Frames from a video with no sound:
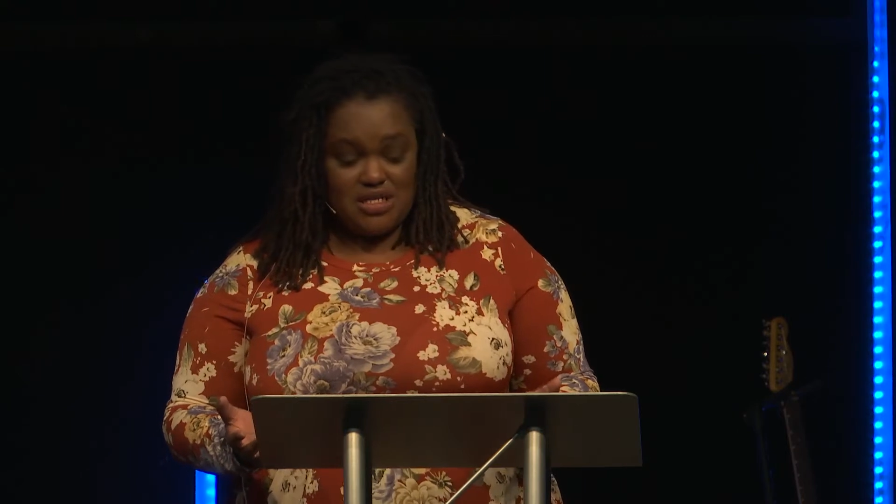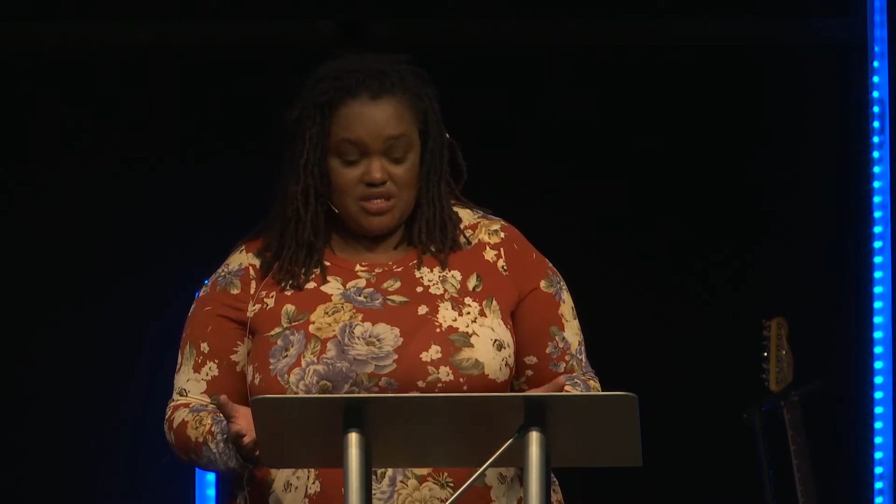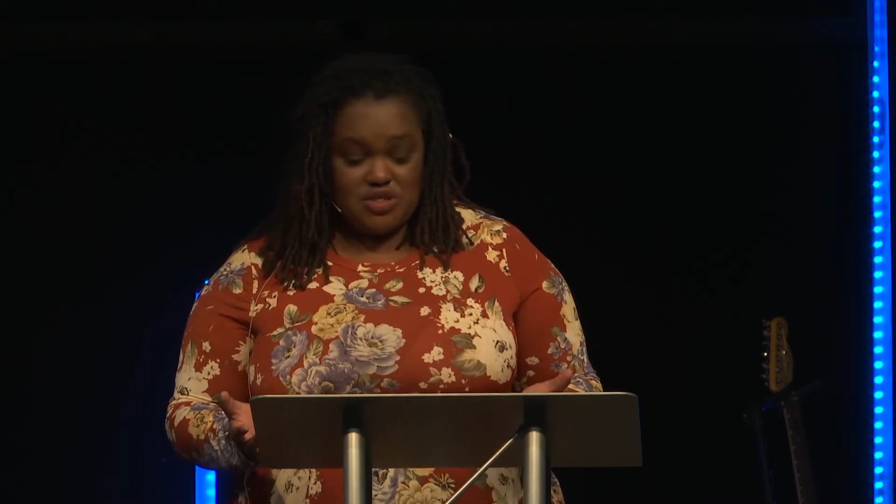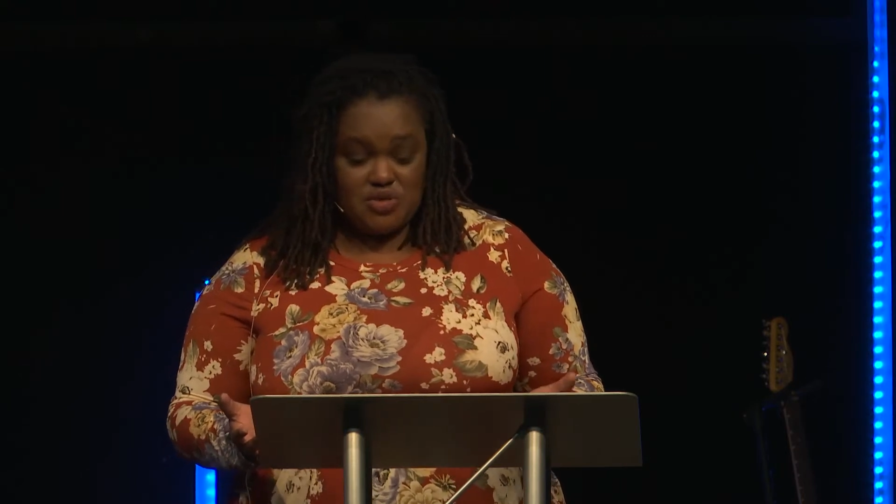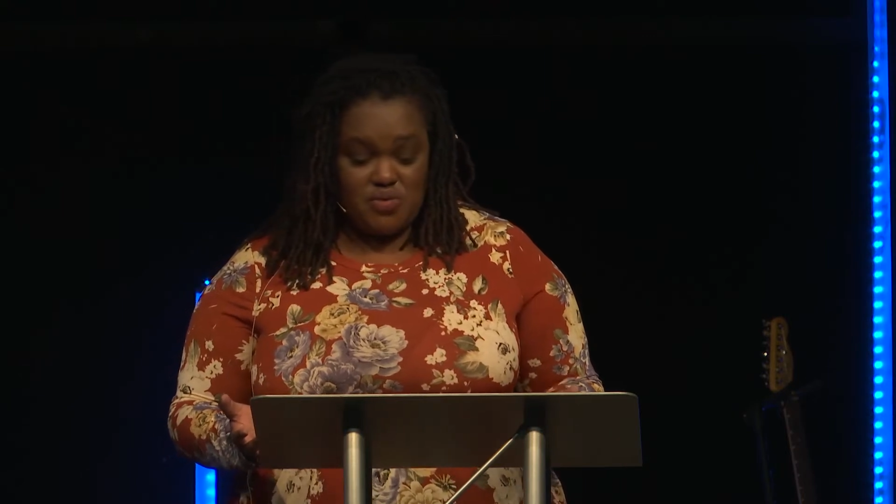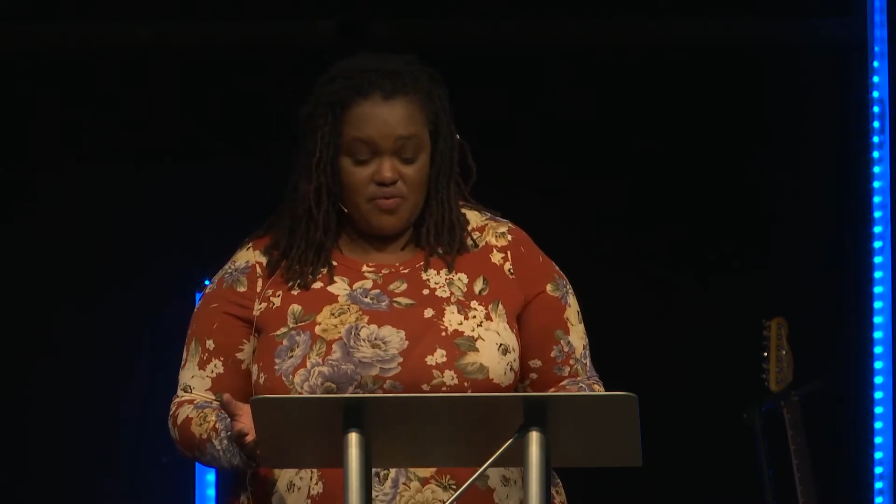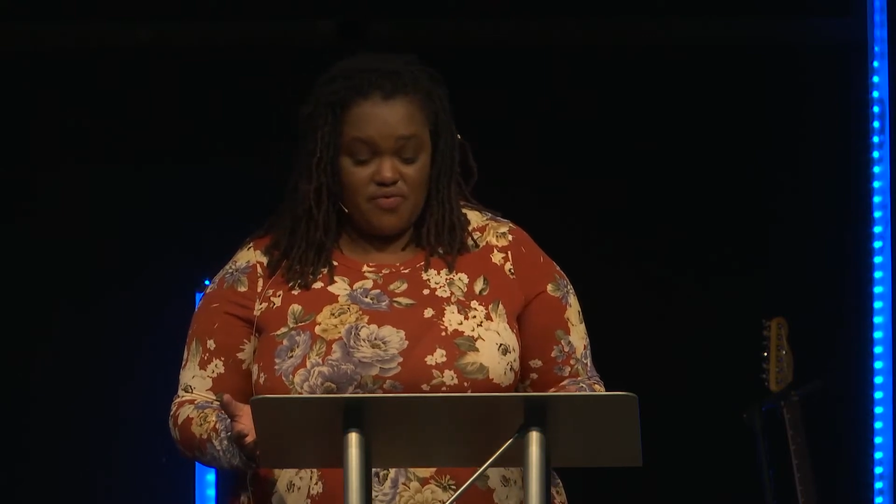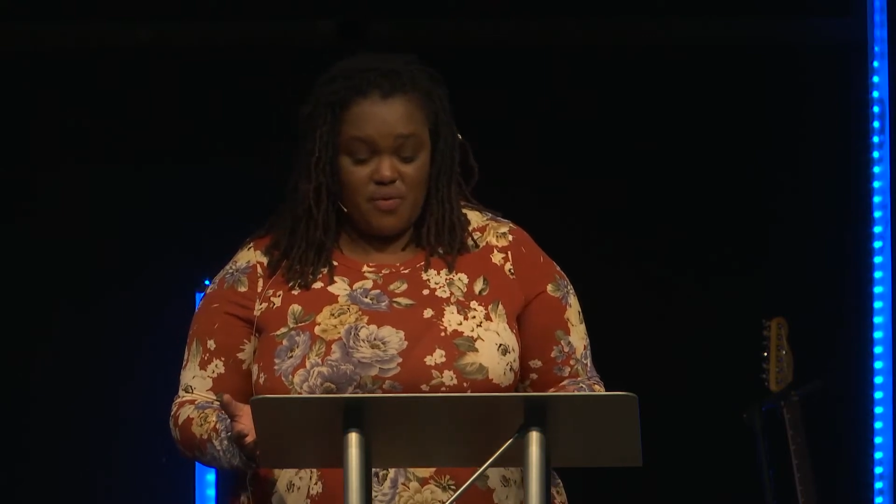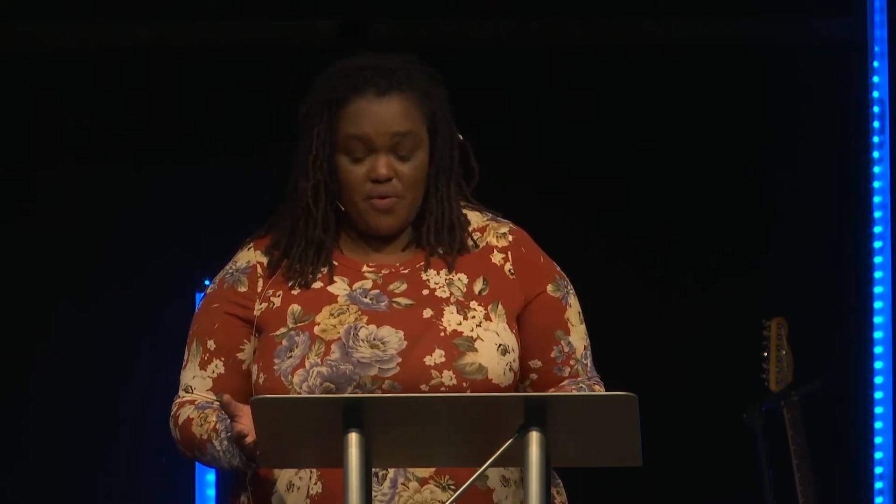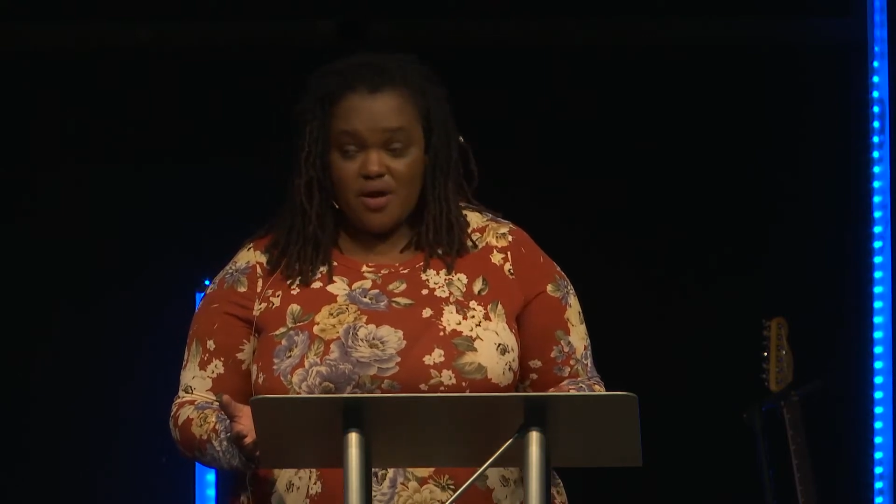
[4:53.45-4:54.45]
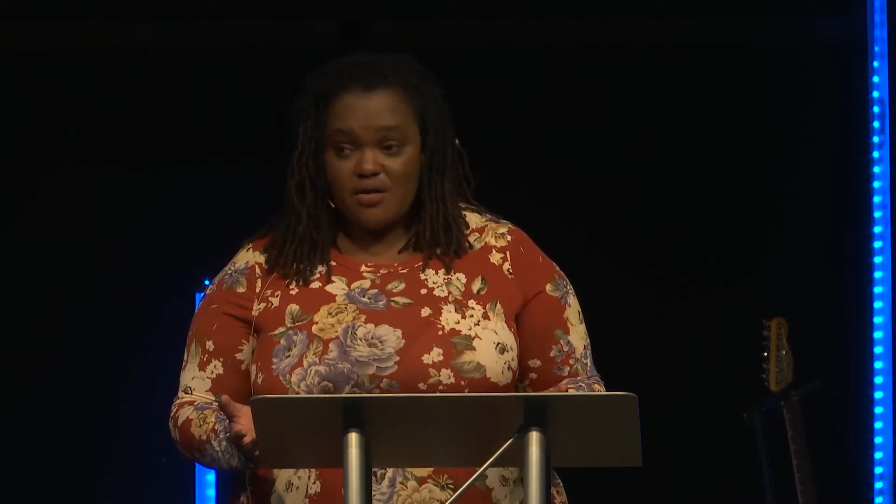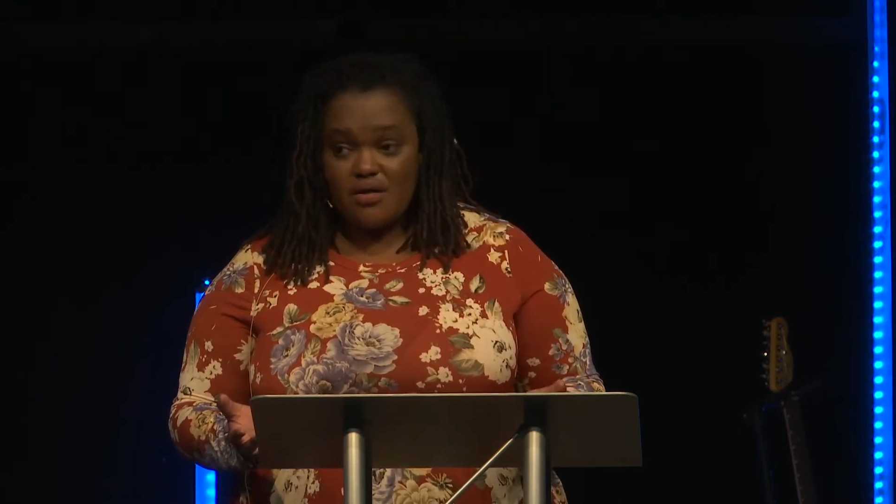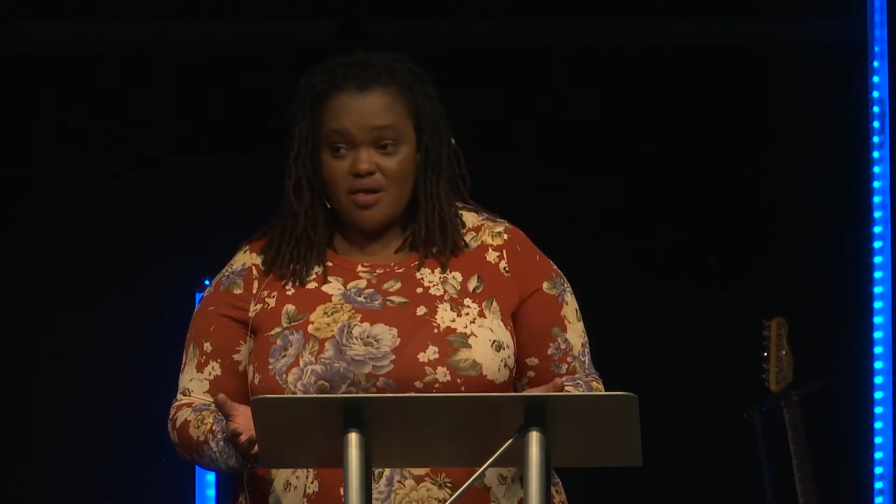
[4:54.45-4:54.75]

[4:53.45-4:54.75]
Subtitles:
to school for,